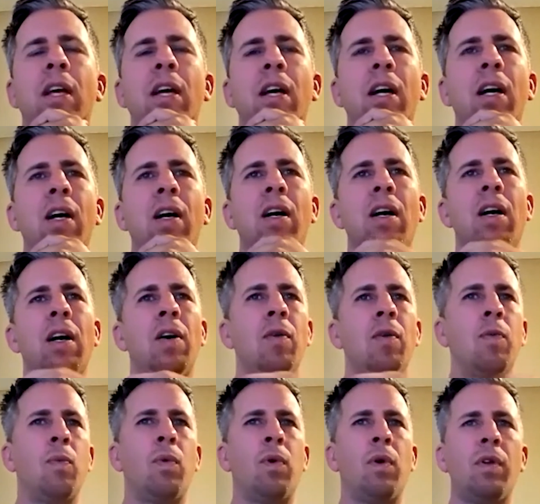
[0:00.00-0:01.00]

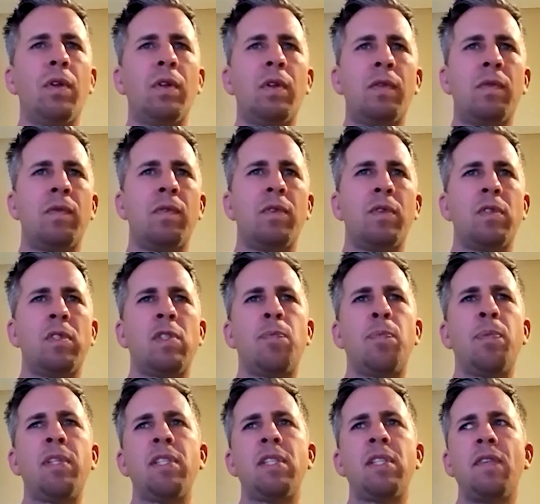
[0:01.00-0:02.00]
Well,
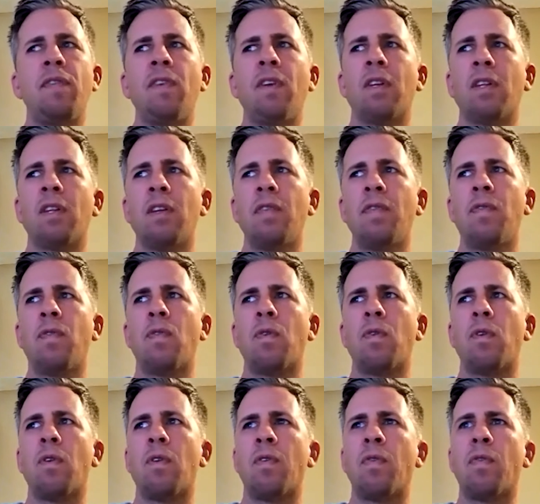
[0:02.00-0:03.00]
specifically
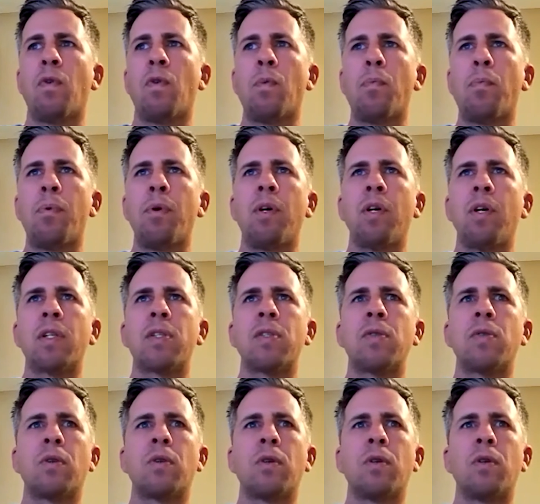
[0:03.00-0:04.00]
for
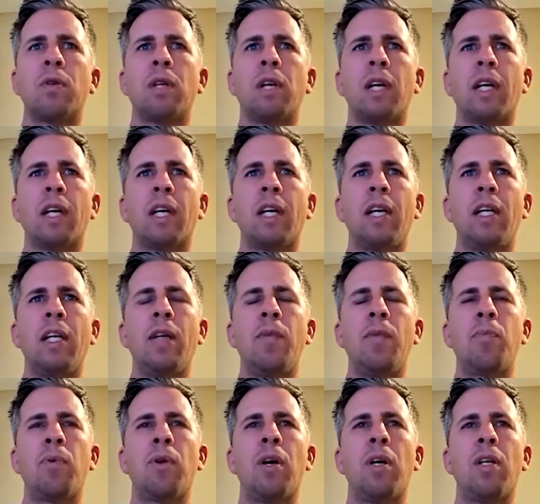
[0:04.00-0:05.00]
books or like
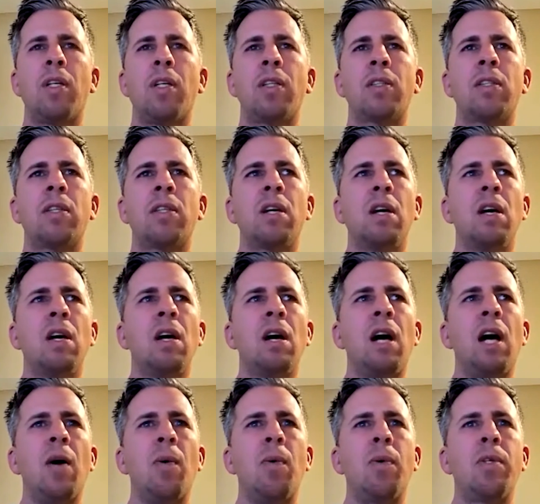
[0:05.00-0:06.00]
any product,
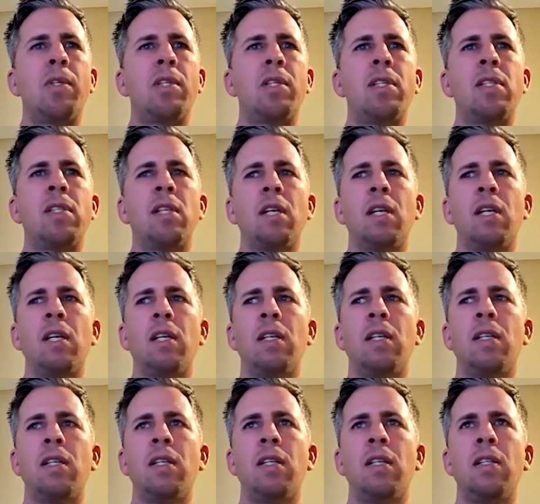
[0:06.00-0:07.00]
I would just
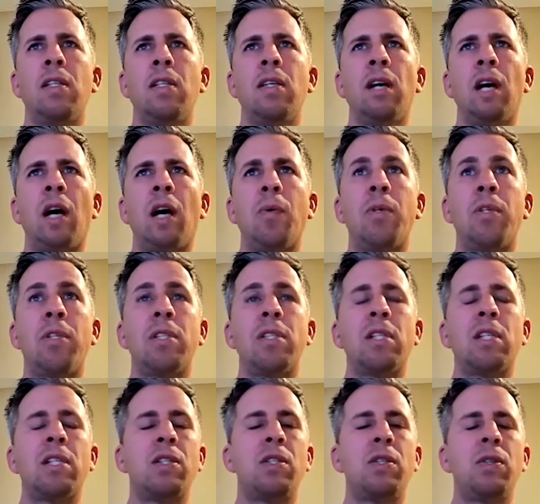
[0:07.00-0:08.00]
say
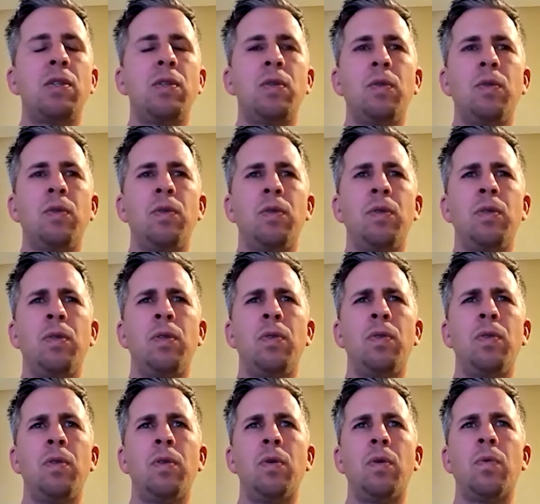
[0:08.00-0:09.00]
do
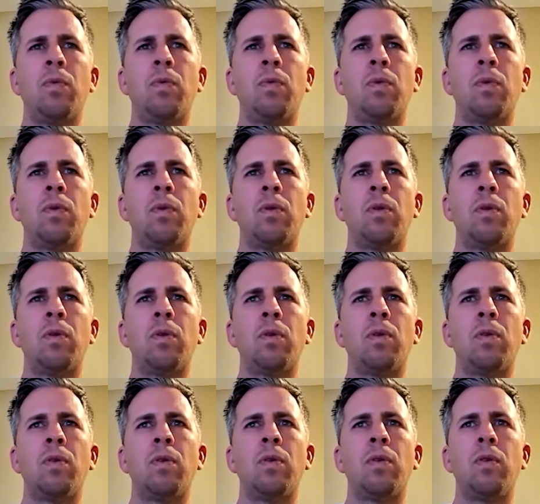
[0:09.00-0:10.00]
the
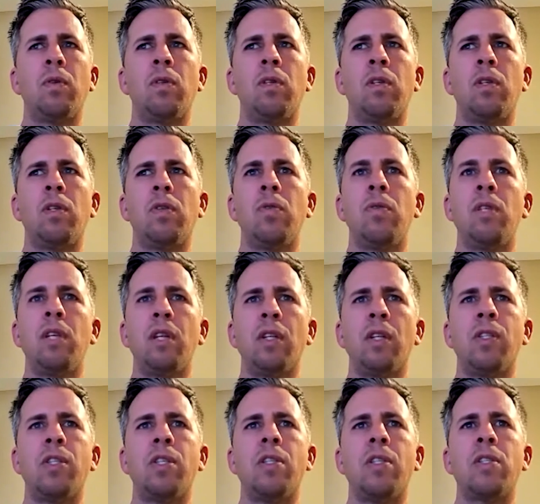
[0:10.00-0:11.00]
due
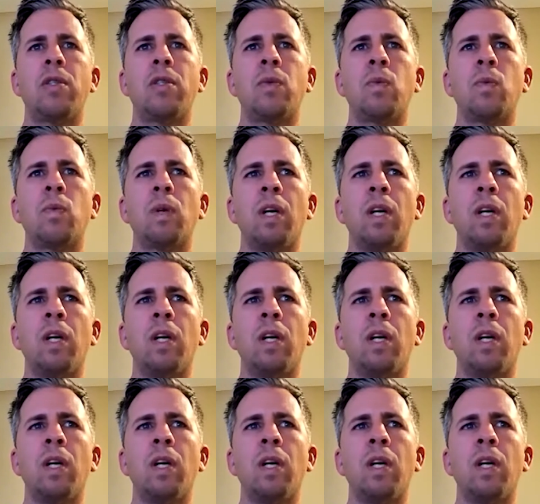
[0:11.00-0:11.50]
diligence